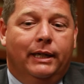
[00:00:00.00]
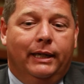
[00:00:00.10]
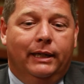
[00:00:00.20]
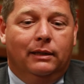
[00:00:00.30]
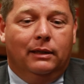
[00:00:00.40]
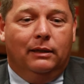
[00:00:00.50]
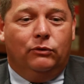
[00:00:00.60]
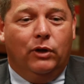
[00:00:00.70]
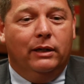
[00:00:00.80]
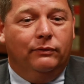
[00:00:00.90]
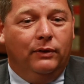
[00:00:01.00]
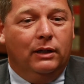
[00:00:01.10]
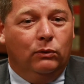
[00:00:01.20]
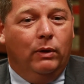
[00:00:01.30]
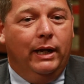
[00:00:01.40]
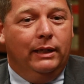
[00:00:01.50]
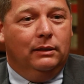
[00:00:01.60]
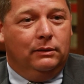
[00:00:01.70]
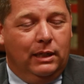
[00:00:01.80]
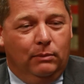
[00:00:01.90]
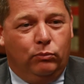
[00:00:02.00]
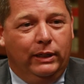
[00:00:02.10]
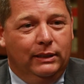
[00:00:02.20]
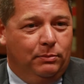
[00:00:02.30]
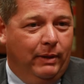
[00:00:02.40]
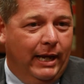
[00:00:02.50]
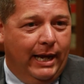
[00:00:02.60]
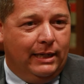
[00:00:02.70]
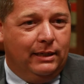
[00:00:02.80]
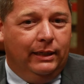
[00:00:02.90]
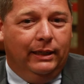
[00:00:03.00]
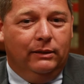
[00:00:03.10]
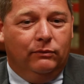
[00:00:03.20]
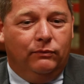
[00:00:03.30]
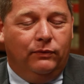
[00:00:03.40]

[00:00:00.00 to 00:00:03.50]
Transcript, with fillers: and trying to find a way to kind of bring this back and